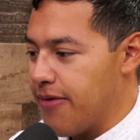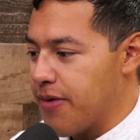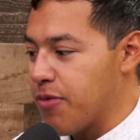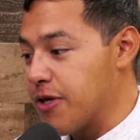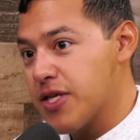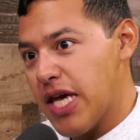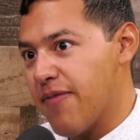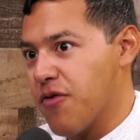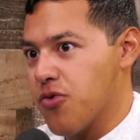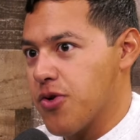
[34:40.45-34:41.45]
The police came
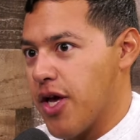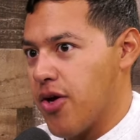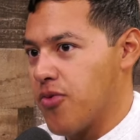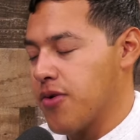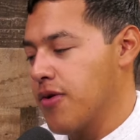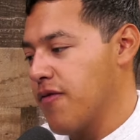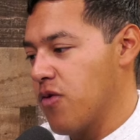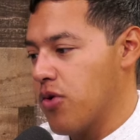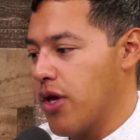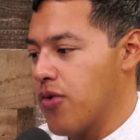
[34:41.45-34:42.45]
further down
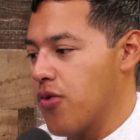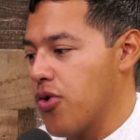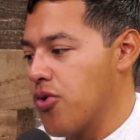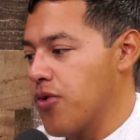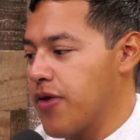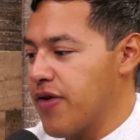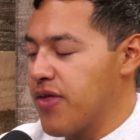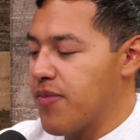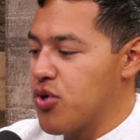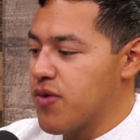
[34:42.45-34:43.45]
the road. They
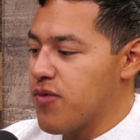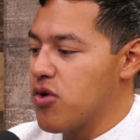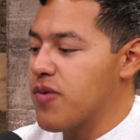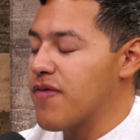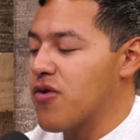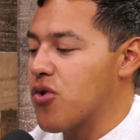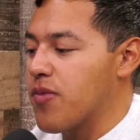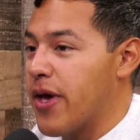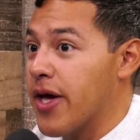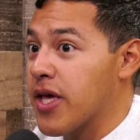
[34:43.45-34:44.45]
pushed them a little bit further
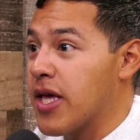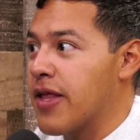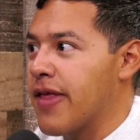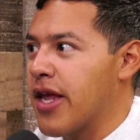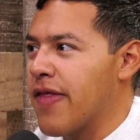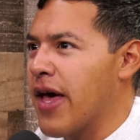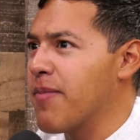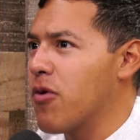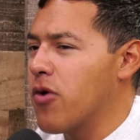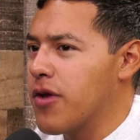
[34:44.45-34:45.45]
back. And then at
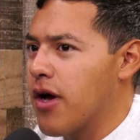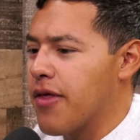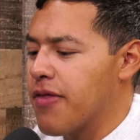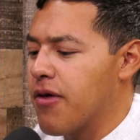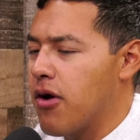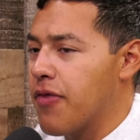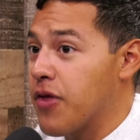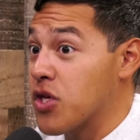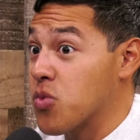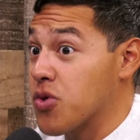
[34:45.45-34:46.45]
that point, I thought
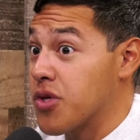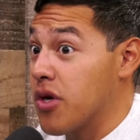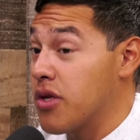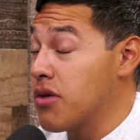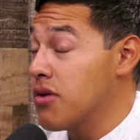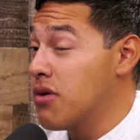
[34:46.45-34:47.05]
things were done.